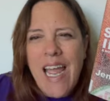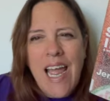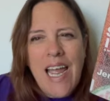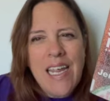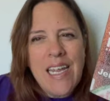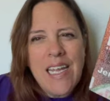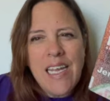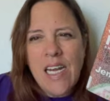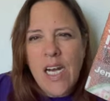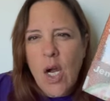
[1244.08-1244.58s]

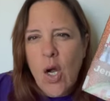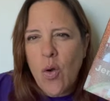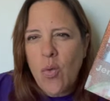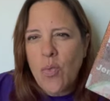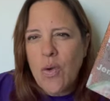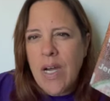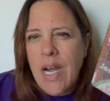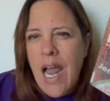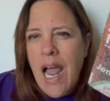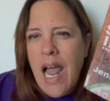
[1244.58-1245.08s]
you know,
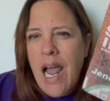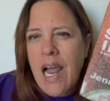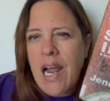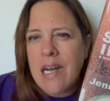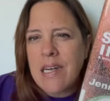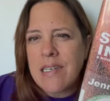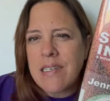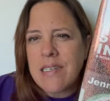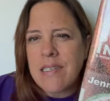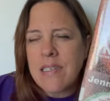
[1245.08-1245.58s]

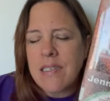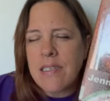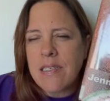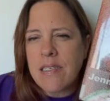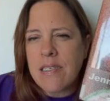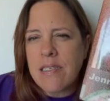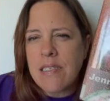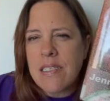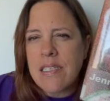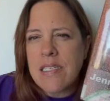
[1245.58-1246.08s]
not
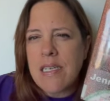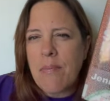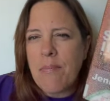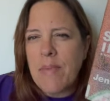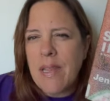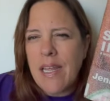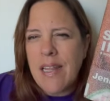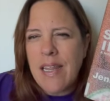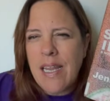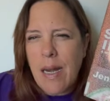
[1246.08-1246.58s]

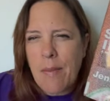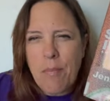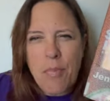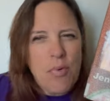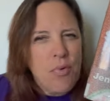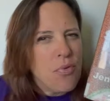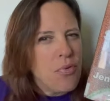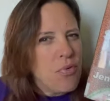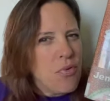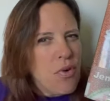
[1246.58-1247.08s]
something that I'm
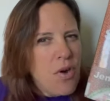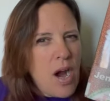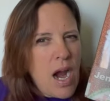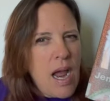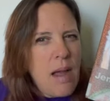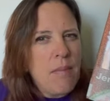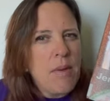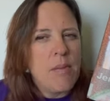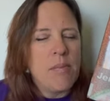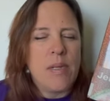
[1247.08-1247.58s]

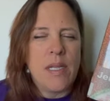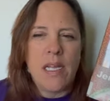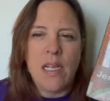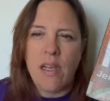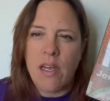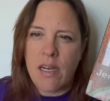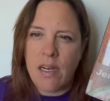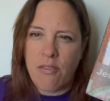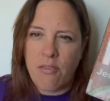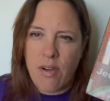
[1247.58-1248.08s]
probably
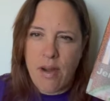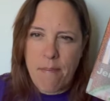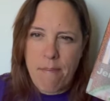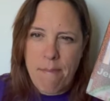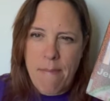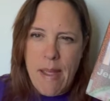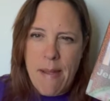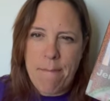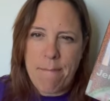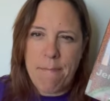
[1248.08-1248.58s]
gonna
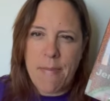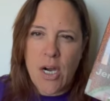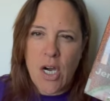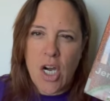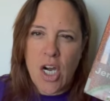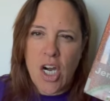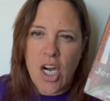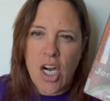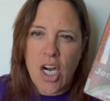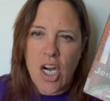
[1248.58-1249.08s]

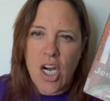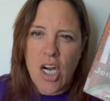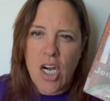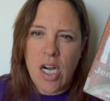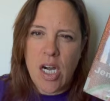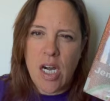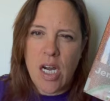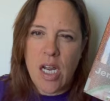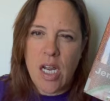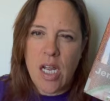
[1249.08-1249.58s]
remember
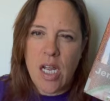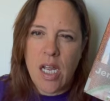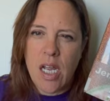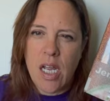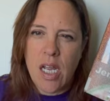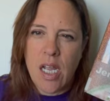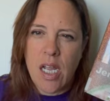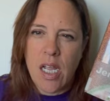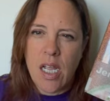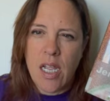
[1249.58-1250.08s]

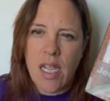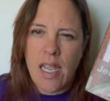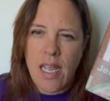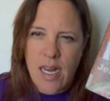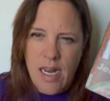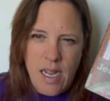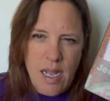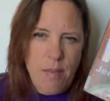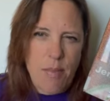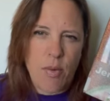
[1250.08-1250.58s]
in
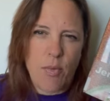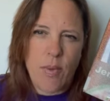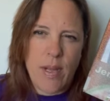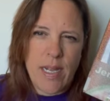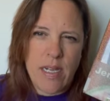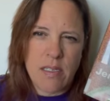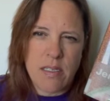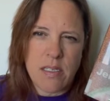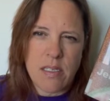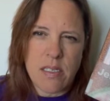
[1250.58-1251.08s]
a couple
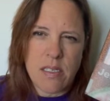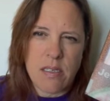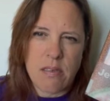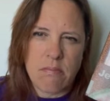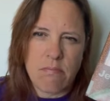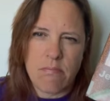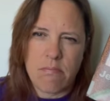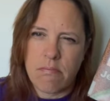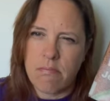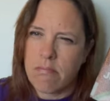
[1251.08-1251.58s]
weeks.
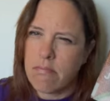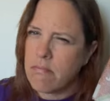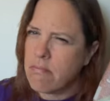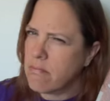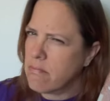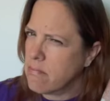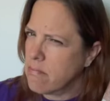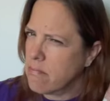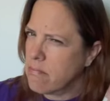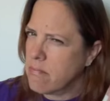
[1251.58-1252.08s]

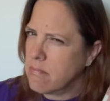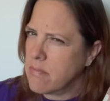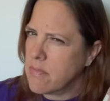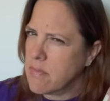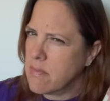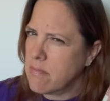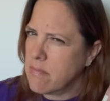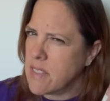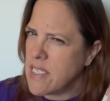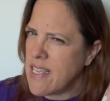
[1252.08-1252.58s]

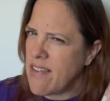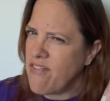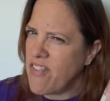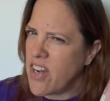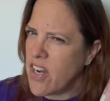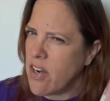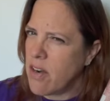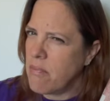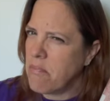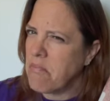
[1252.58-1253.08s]
Is that
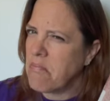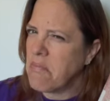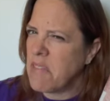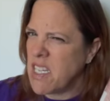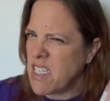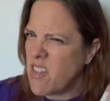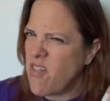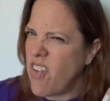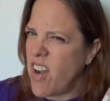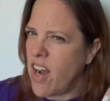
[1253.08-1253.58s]
fair?
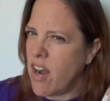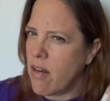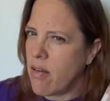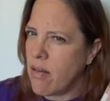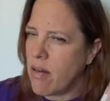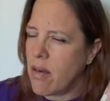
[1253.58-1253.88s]
That's fair.